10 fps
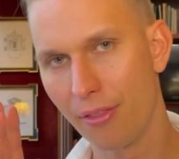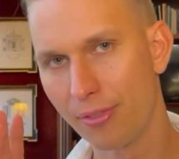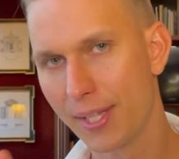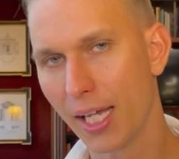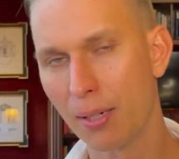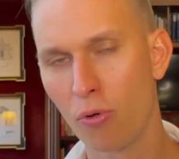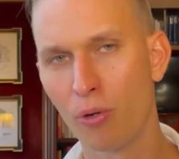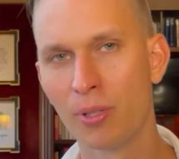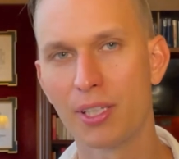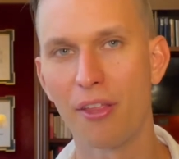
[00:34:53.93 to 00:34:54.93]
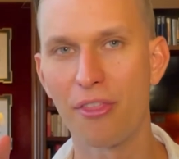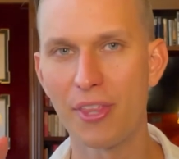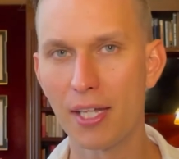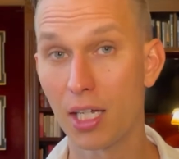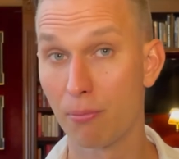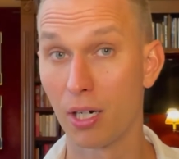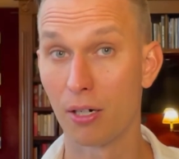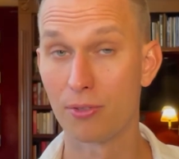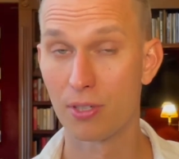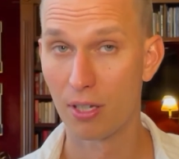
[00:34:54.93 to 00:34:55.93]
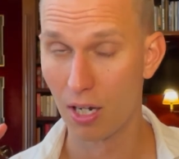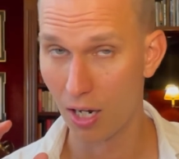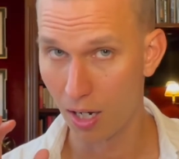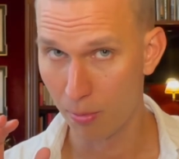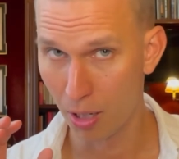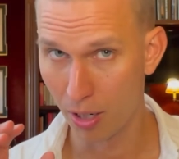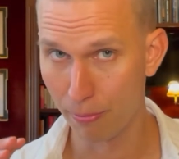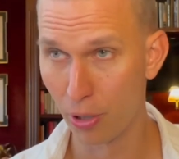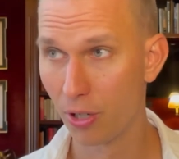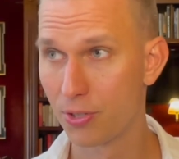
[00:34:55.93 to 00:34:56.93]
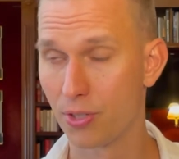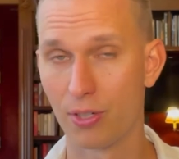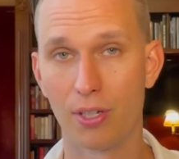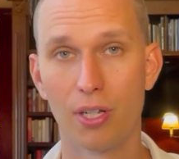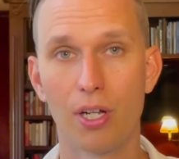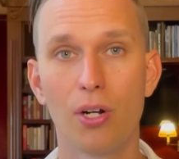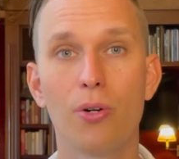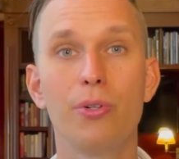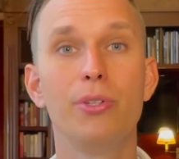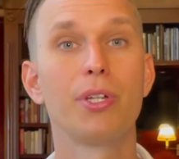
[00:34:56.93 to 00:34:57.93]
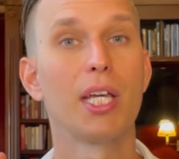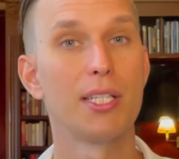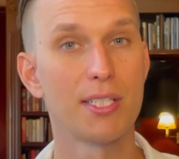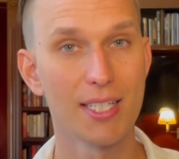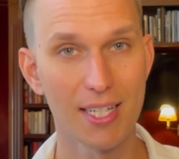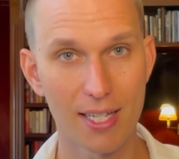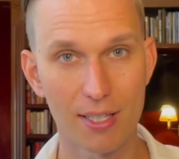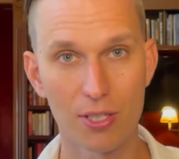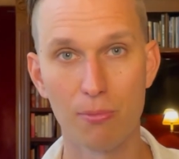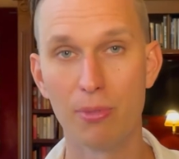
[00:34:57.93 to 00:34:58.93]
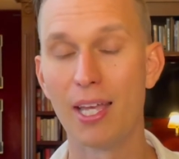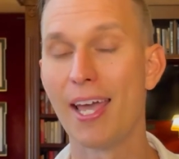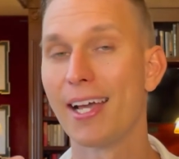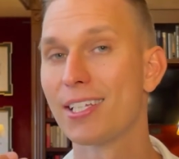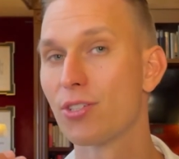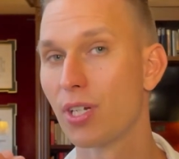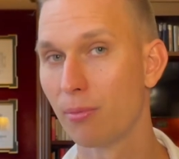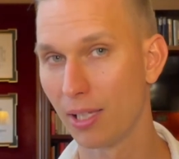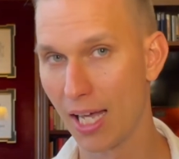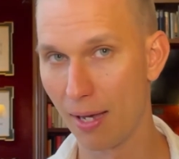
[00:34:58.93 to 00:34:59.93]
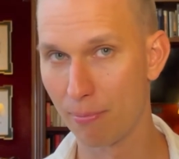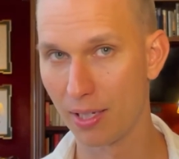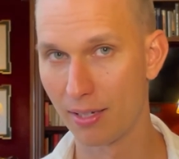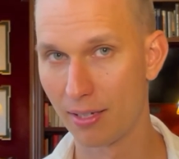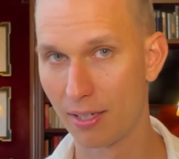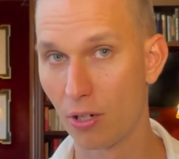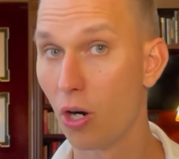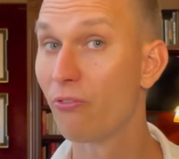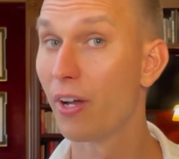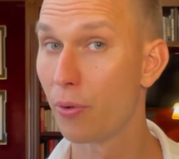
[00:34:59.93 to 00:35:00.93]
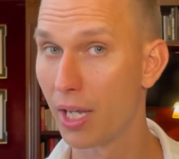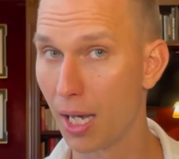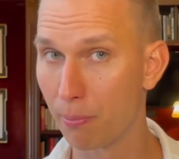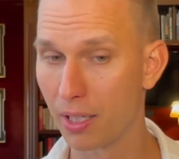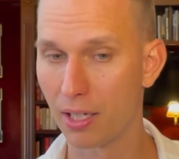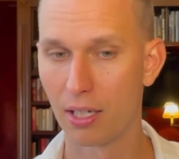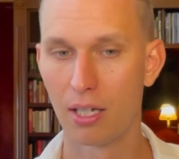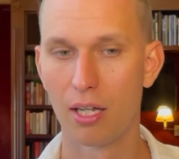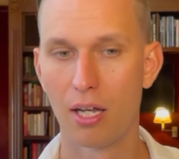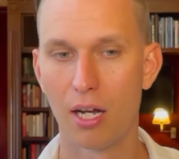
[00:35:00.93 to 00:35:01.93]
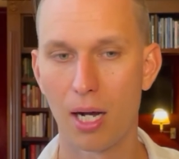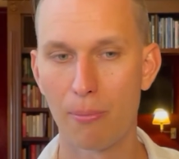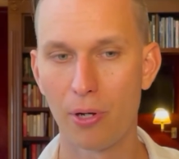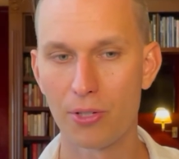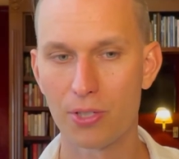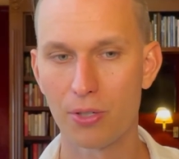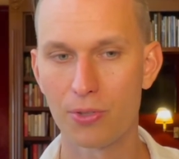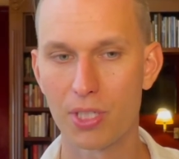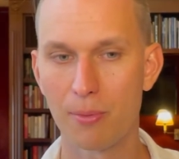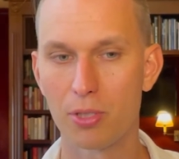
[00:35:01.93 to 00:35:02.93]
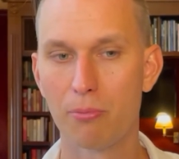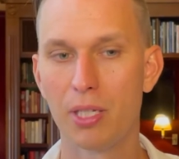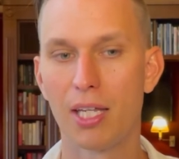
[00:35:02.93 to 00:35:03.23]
take a moment and think about a person who you can see to be extremely happy or very happy. A person who seems to be